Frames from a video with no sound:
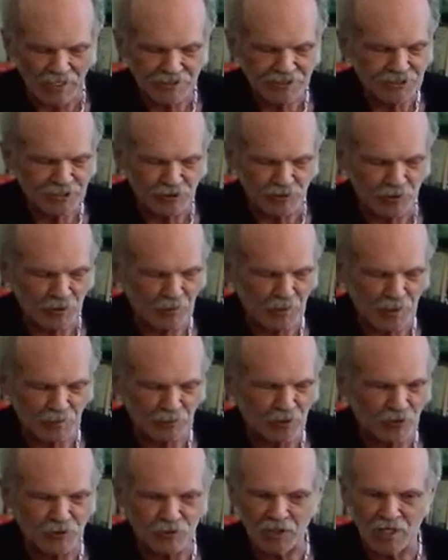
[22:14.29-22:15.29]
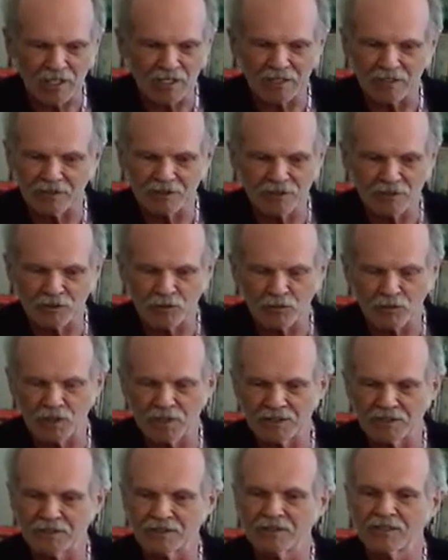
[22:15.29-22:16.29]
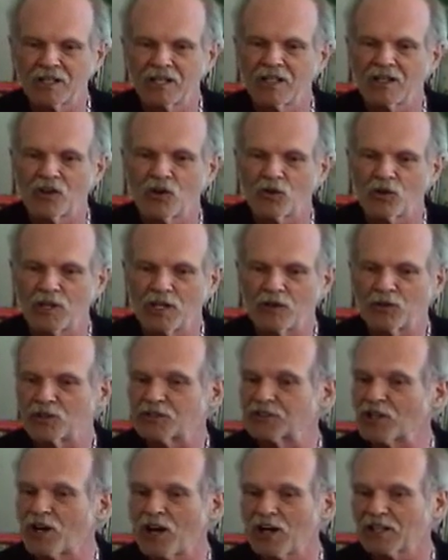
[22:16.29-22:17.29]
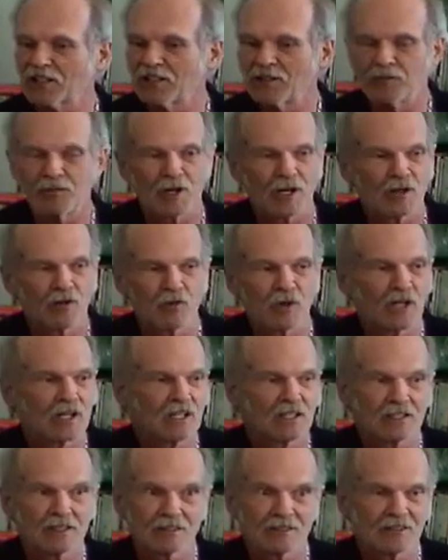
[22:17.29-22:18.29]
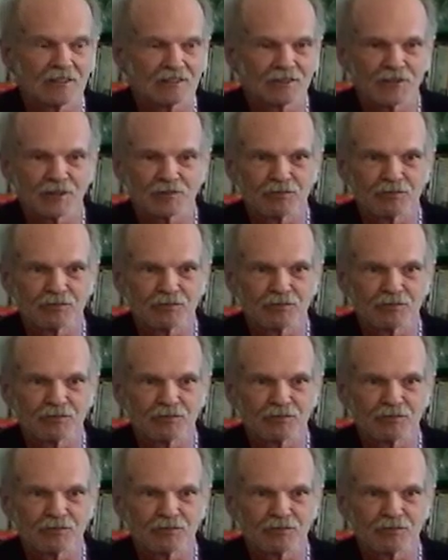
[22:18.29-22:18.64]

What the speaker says: I still remember, you know, when they were talking about, well,